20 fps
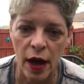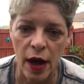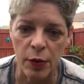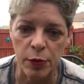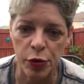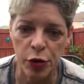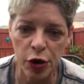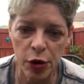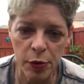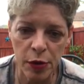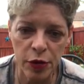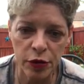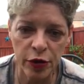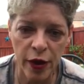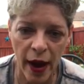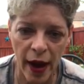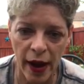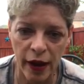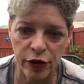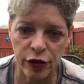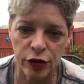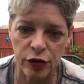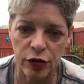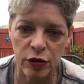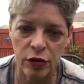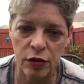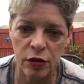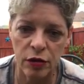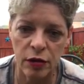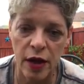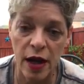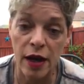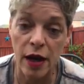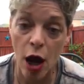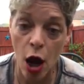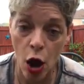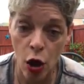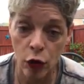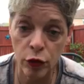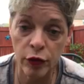and put them into action and
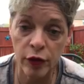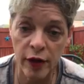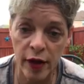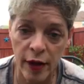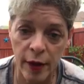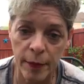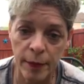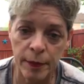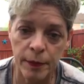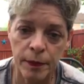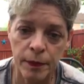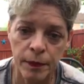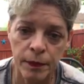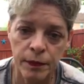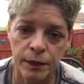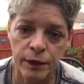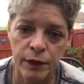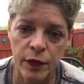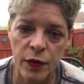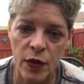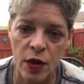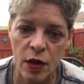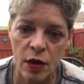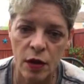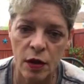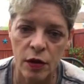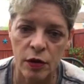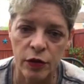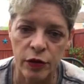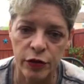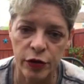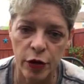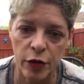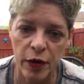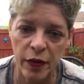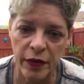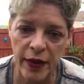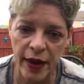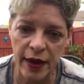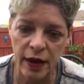own them so
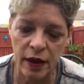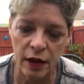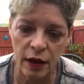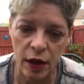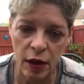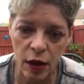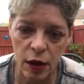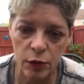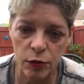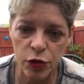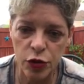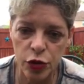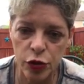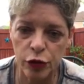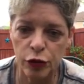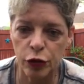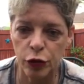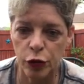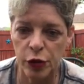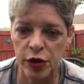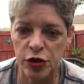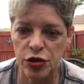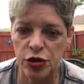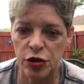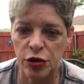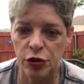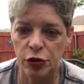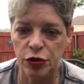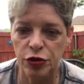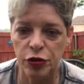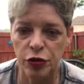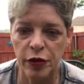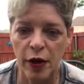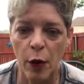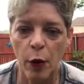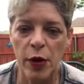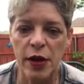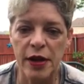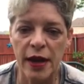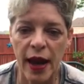that they can come to fruition, or so
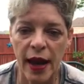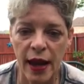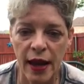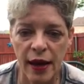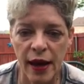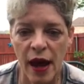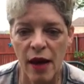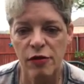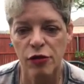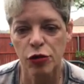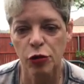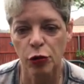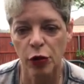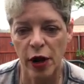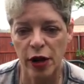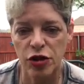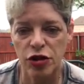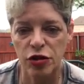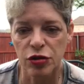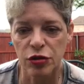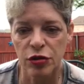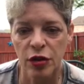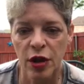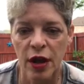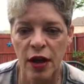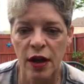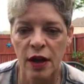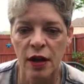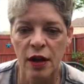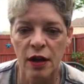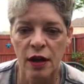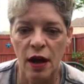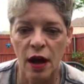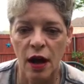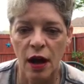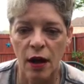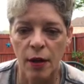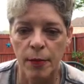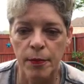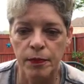that we can have a direction
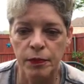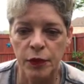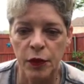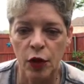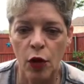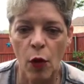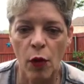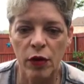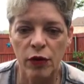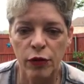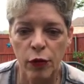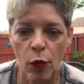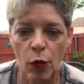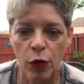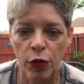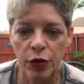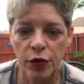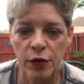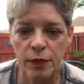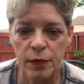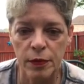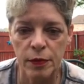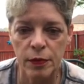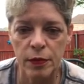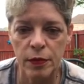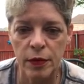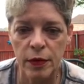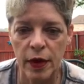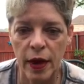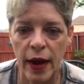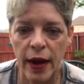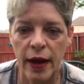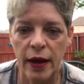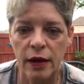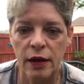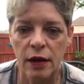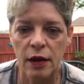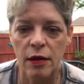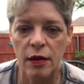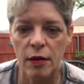going forward
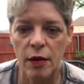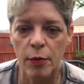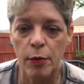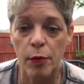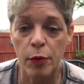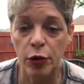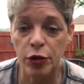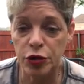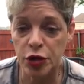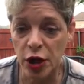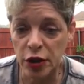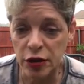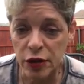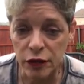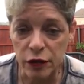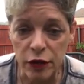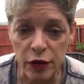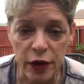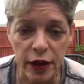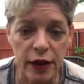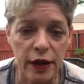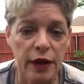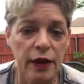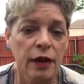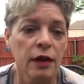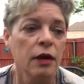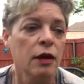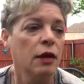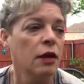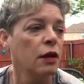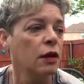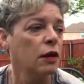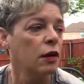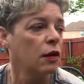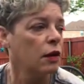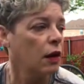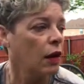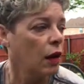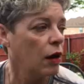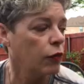and productively,
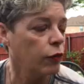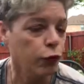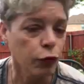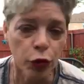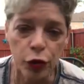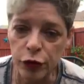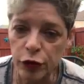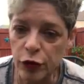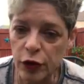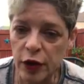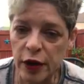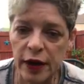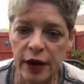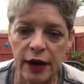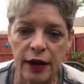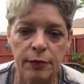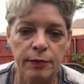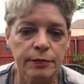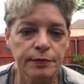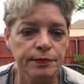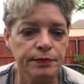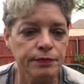fruitfully